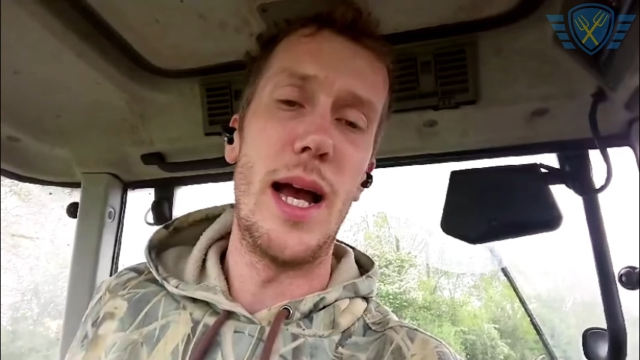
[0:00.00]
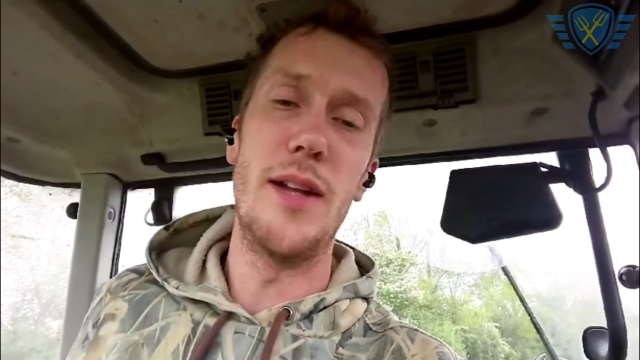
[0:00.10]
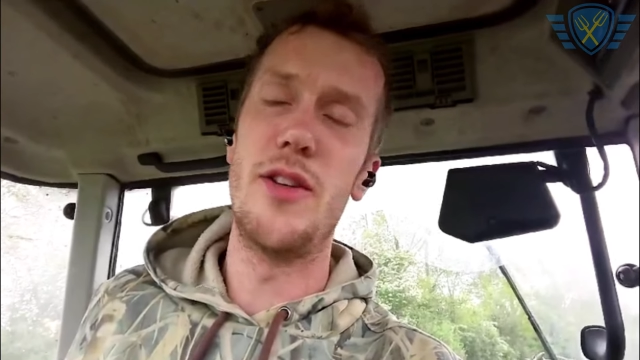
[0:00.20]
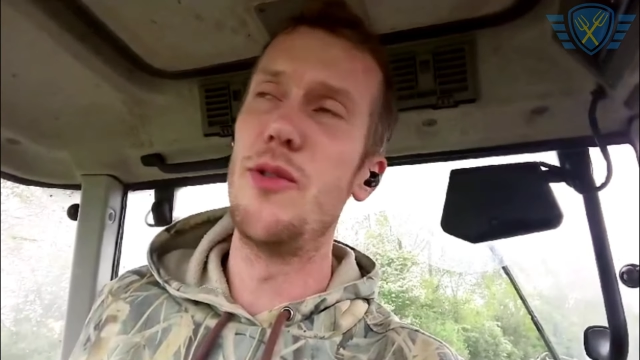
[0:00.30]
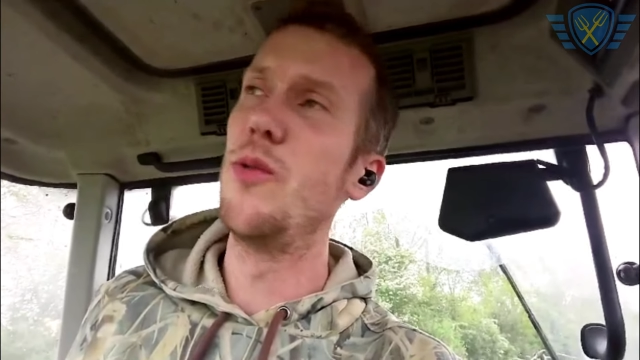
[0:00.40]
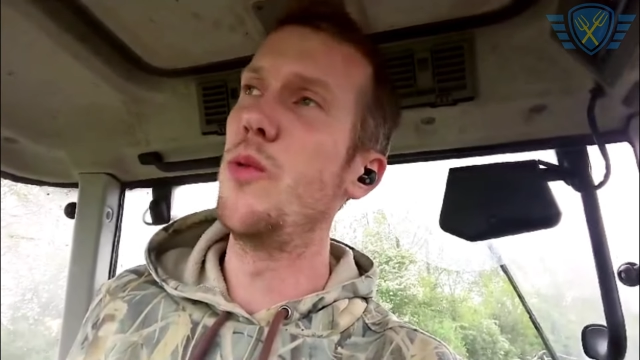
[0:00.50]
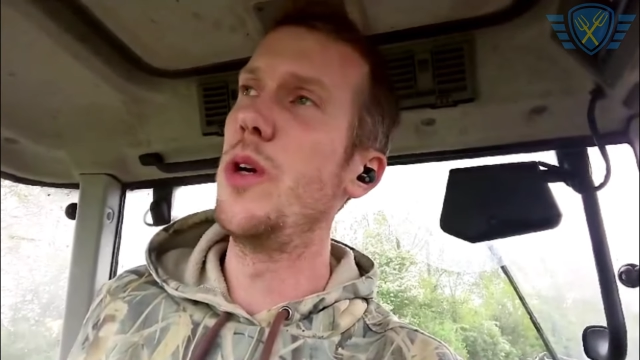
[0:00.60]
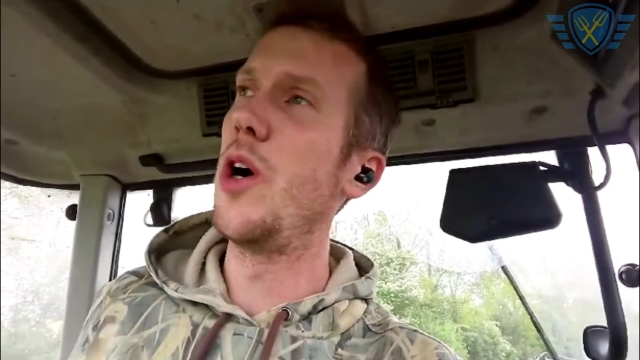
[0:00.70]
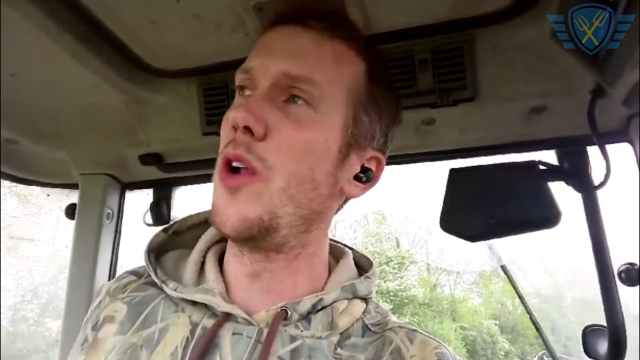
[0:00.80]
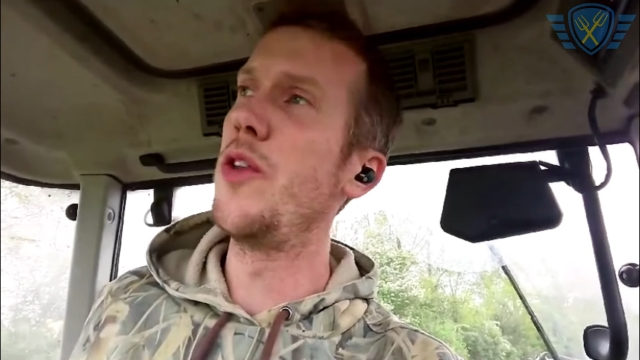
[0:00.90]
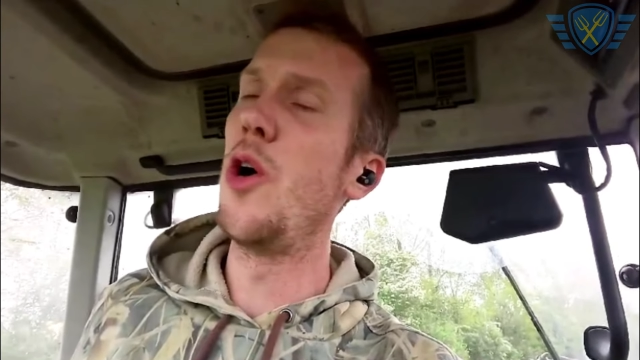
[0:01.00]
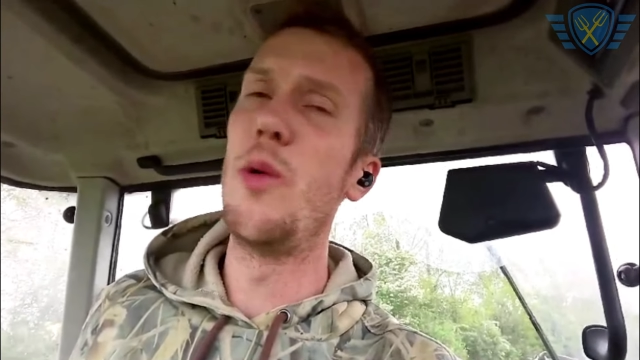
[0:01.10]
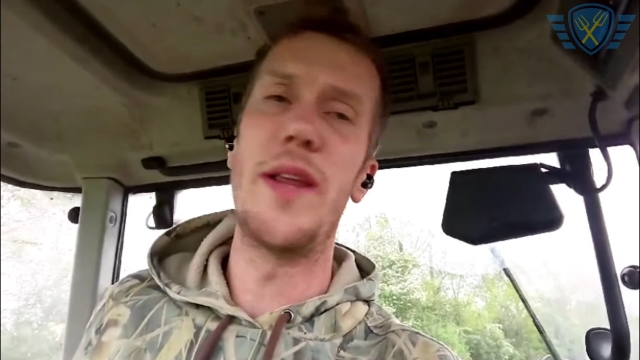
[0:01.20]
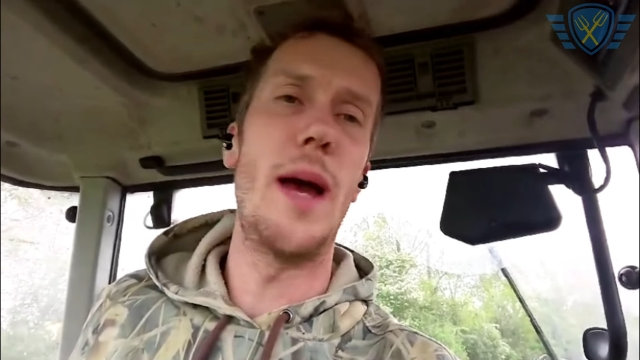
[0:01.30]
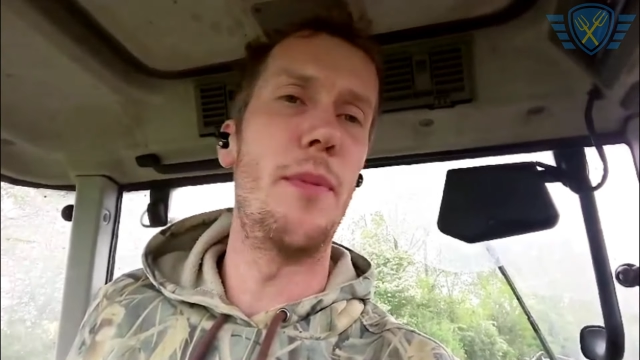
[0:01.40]
And you, we all know
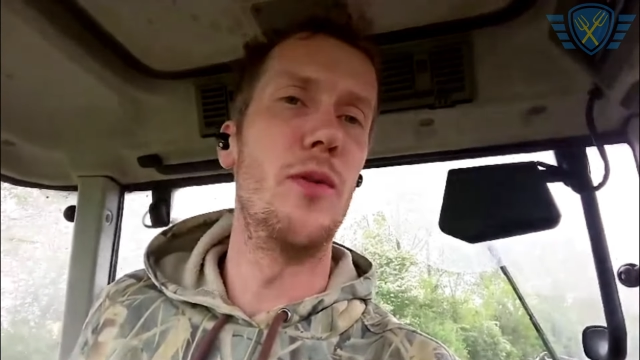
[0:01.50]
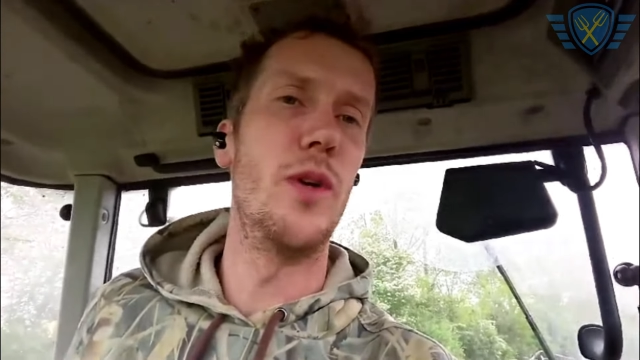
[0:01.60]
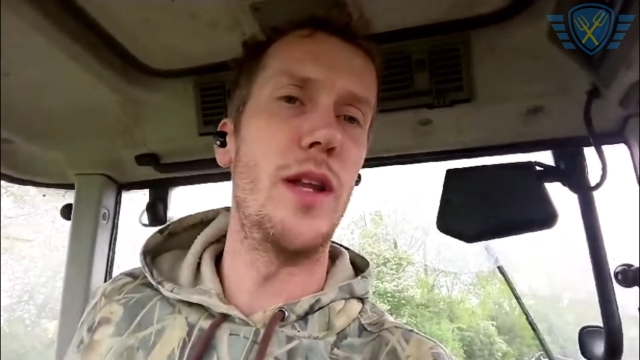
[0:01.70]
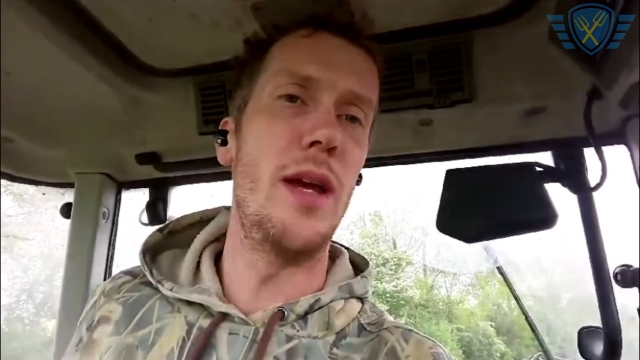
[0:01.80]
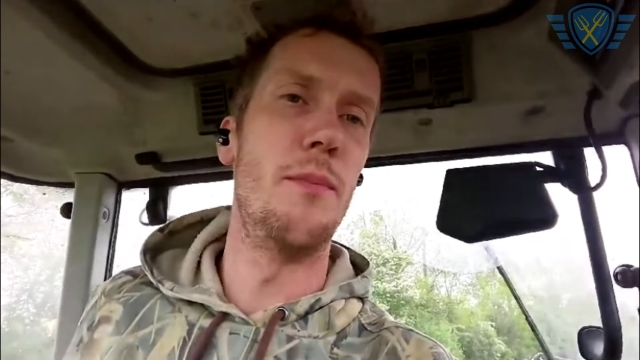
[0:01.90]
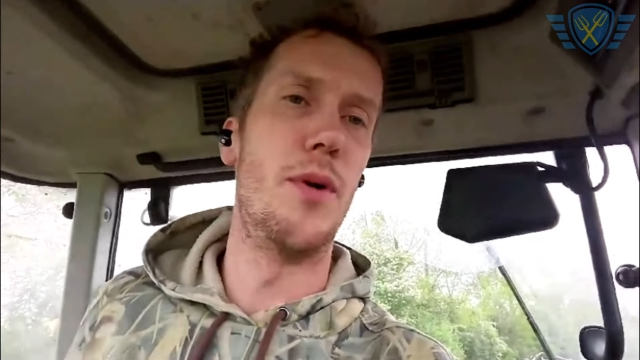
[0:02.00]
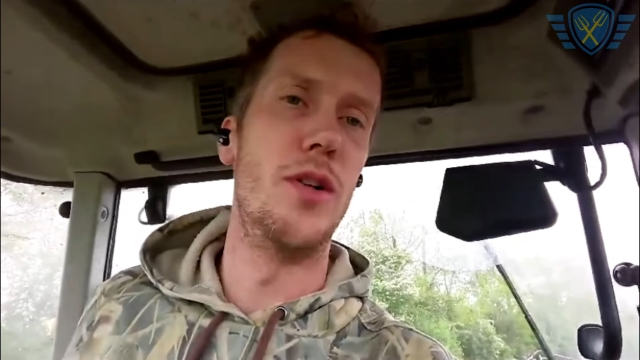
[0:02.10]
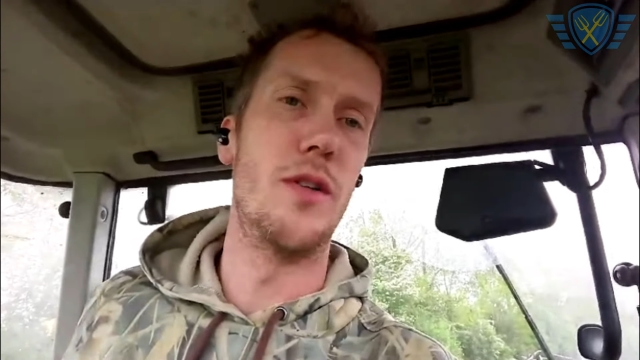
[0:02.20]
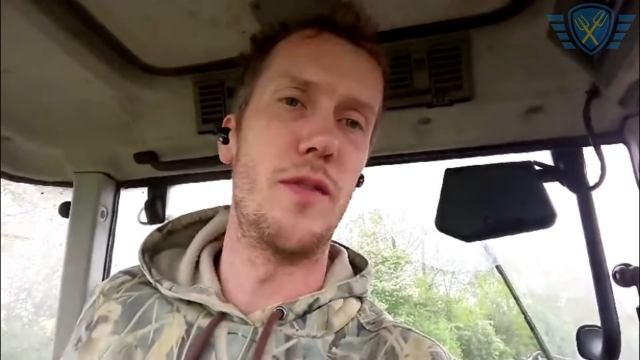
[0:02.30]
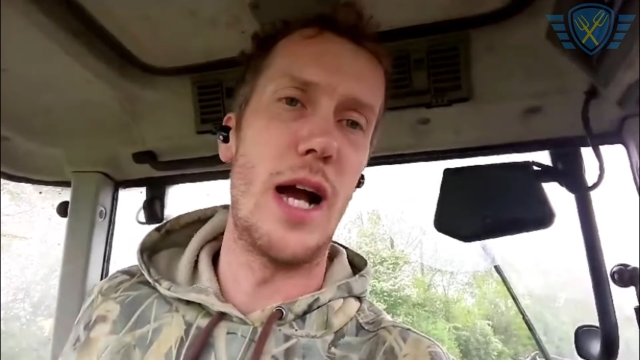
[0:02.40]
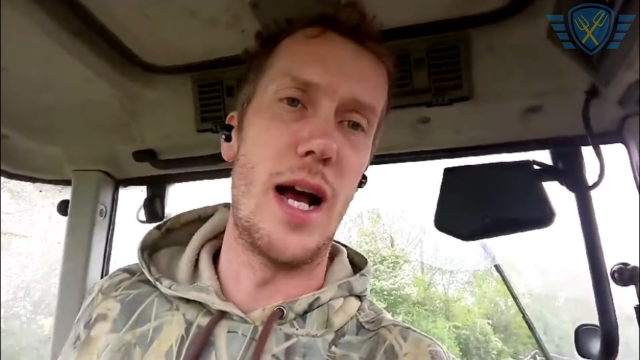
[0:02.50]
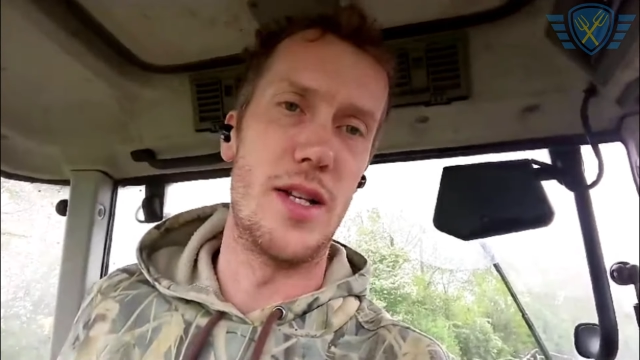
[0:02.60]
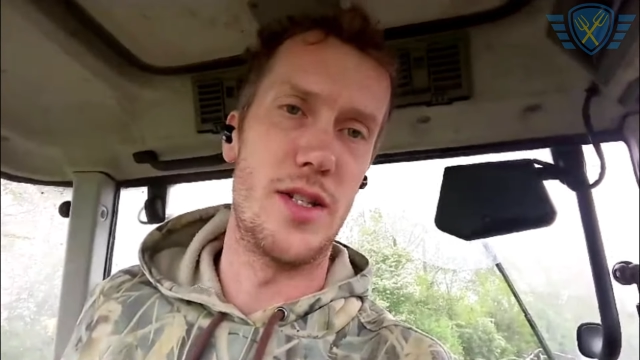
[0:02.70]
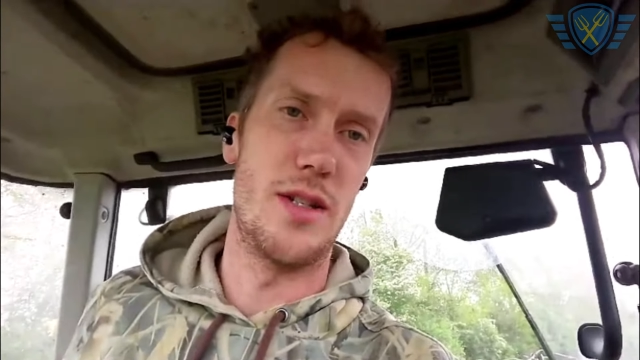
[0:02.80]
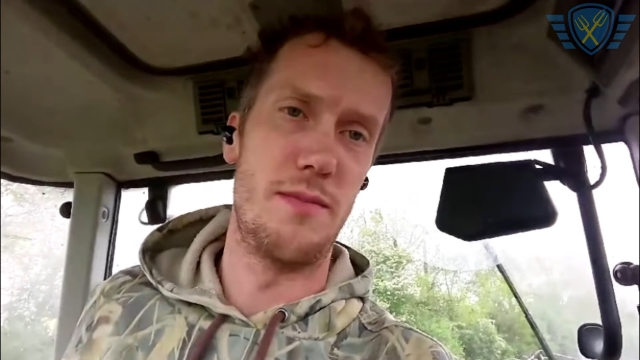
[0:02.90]
what happened with the import of
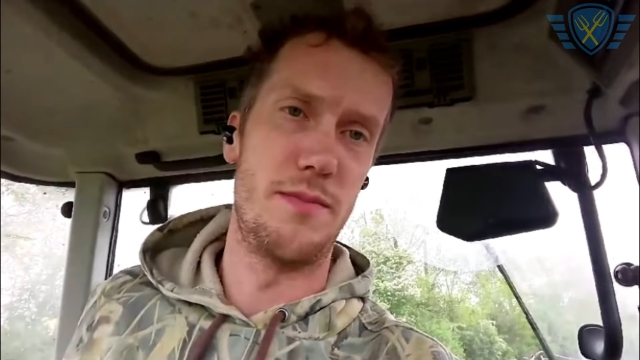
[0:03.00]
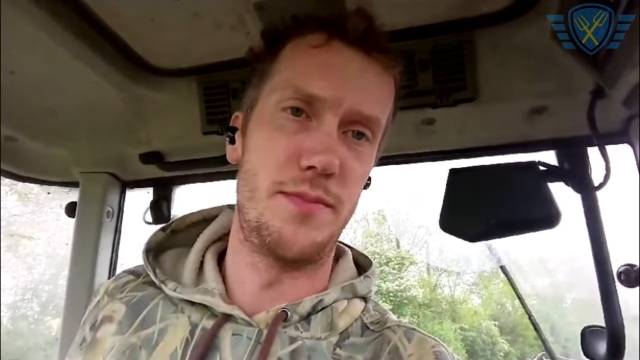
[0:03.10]
gas.